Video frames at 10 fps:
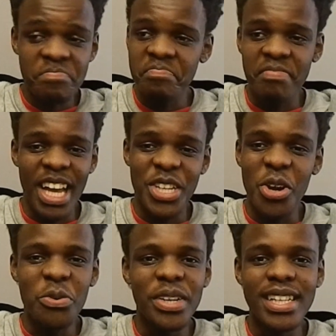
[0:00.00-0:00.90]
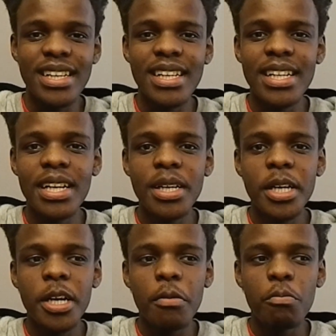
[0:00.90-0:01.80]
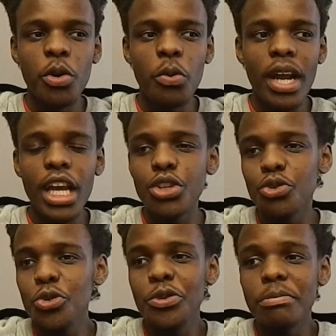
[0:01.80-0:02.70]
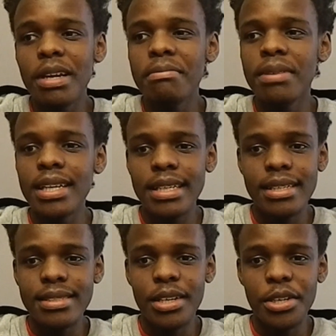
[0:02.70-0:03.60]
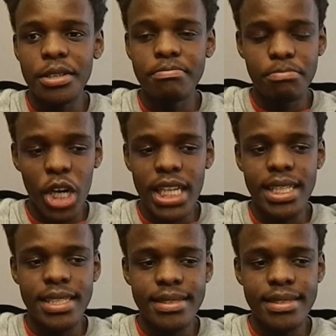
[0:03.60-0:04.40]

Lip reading: I don't. But what I do remember is her body.